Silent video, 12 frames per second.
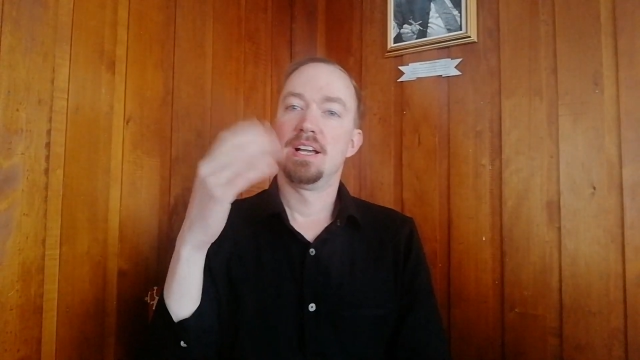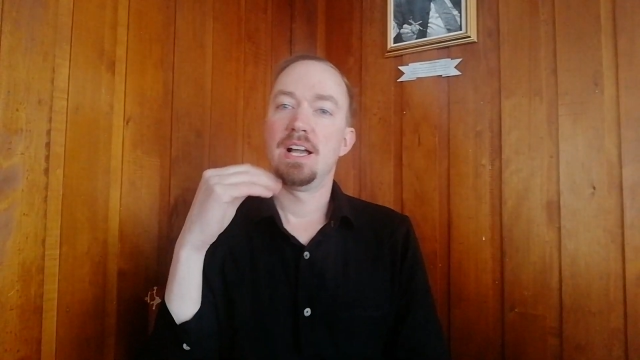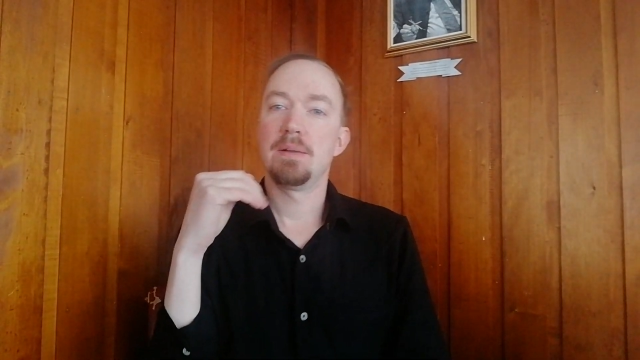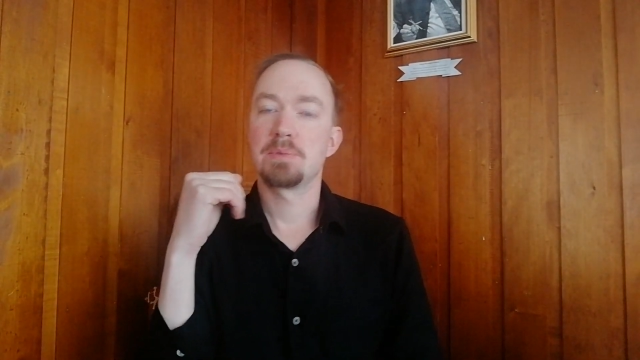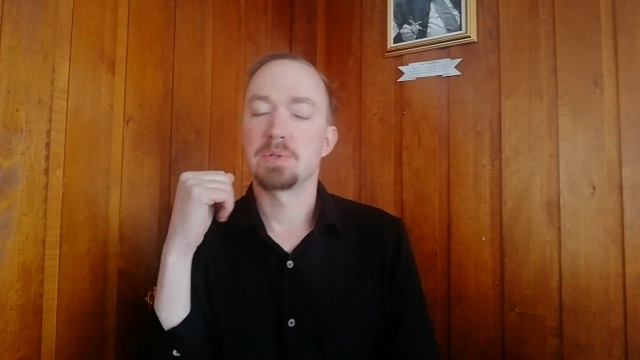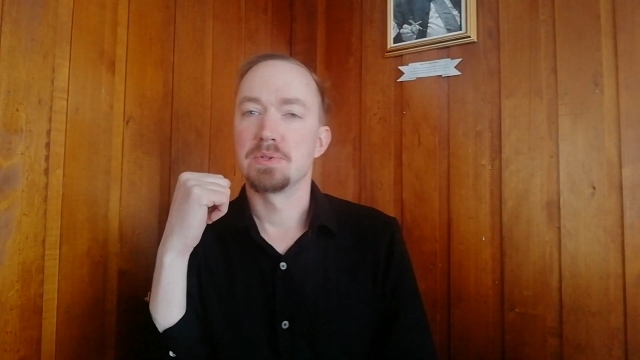
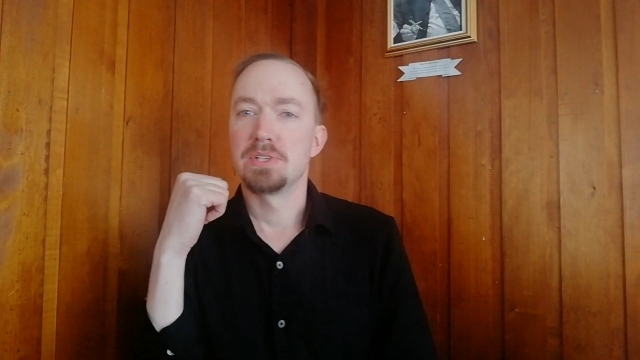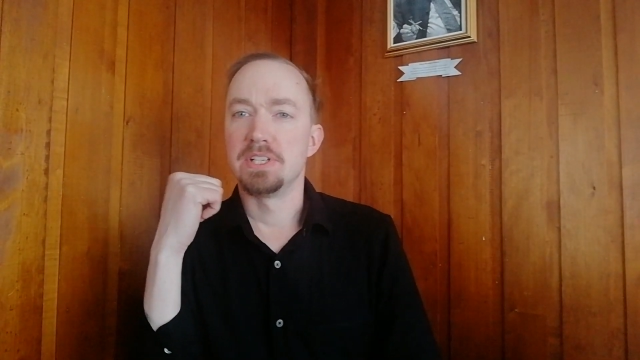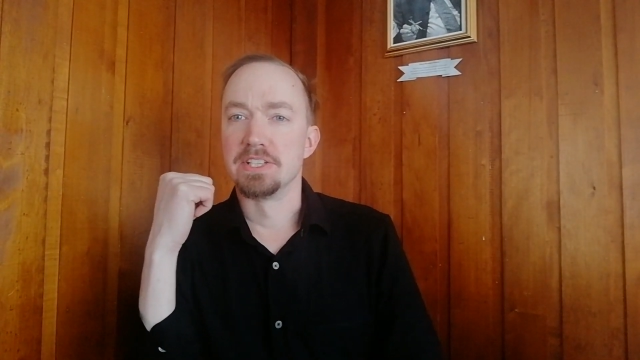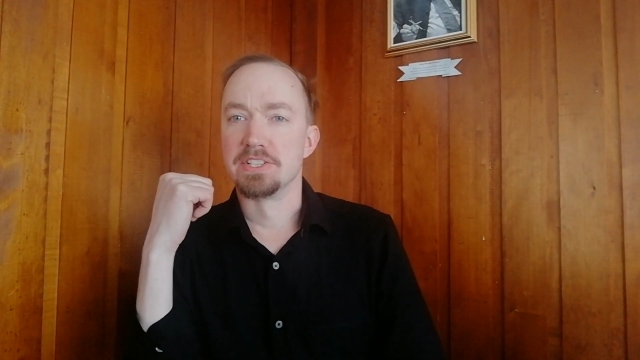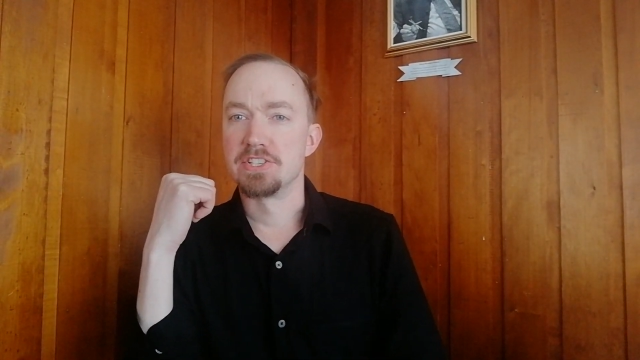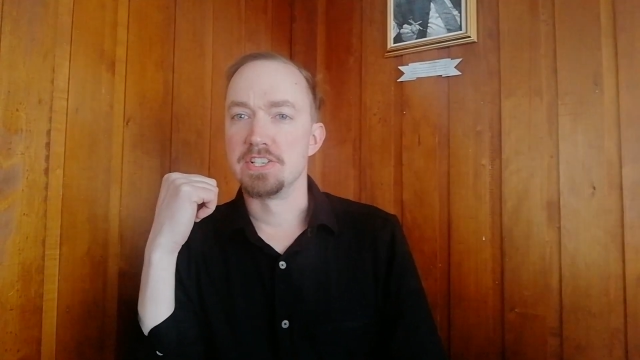I'm currently
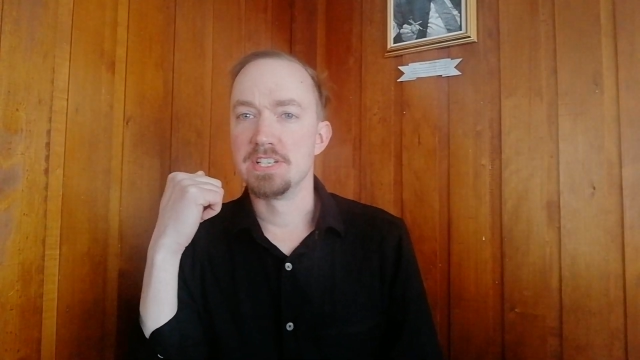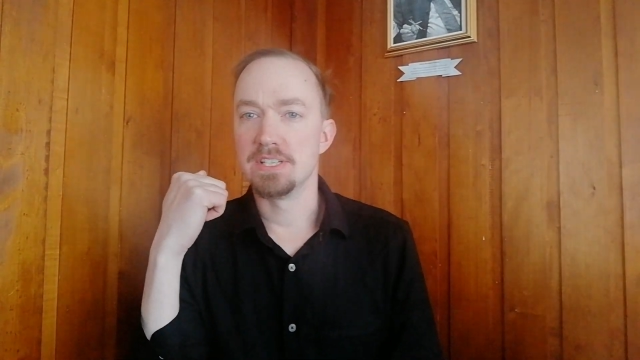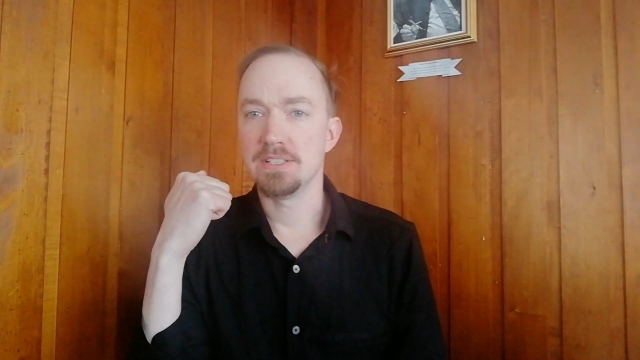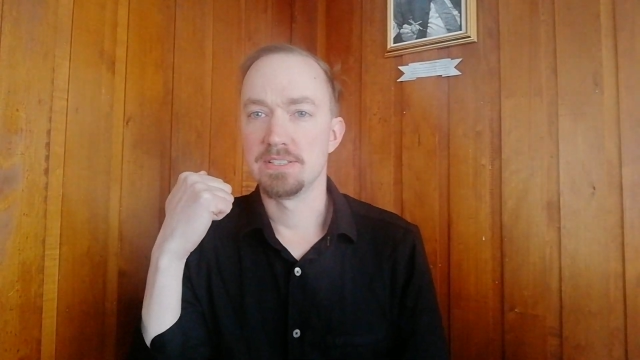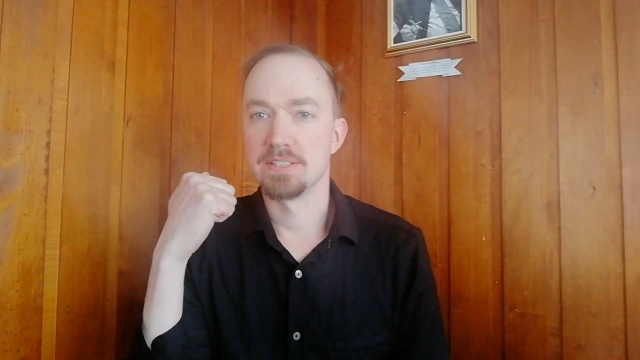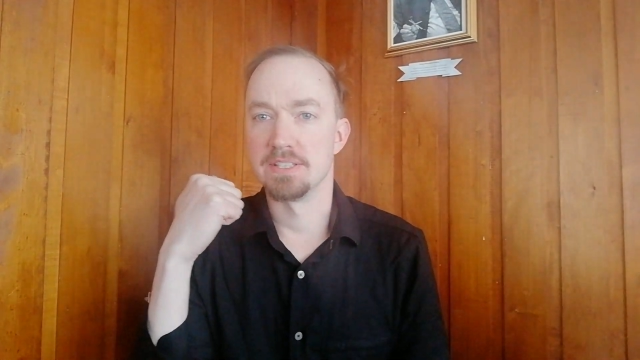in Chile.
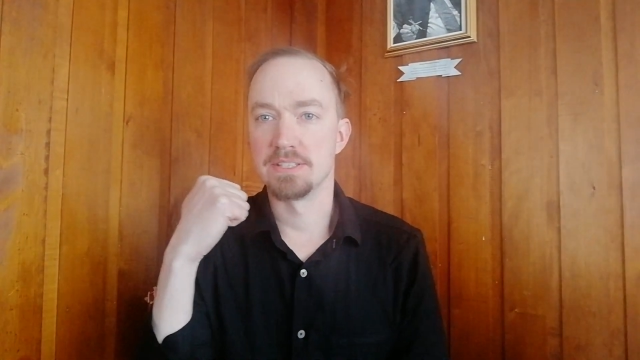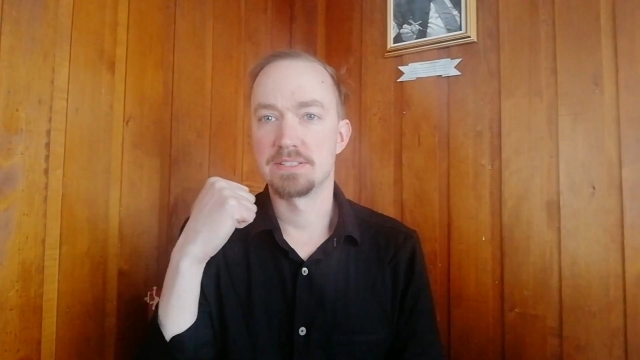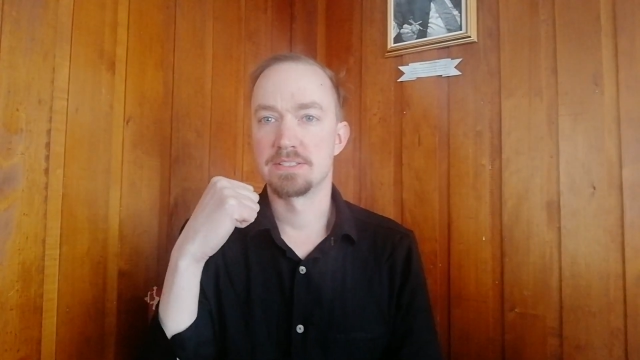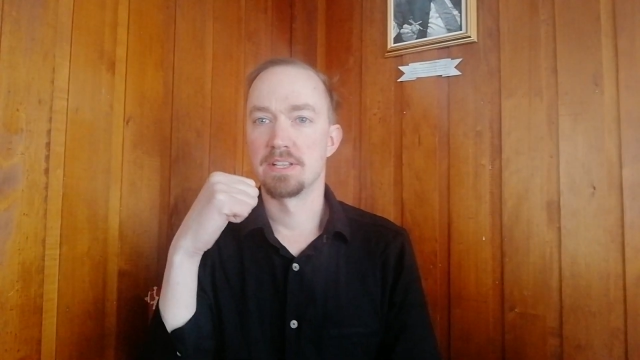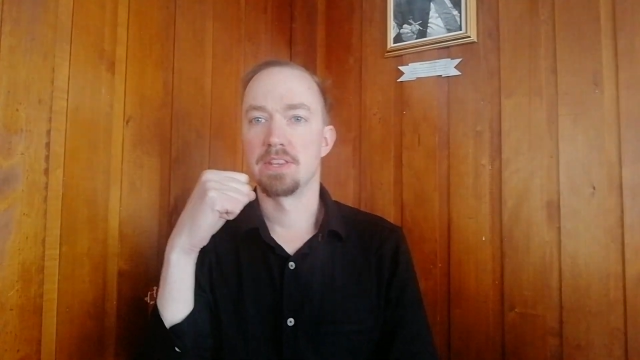It's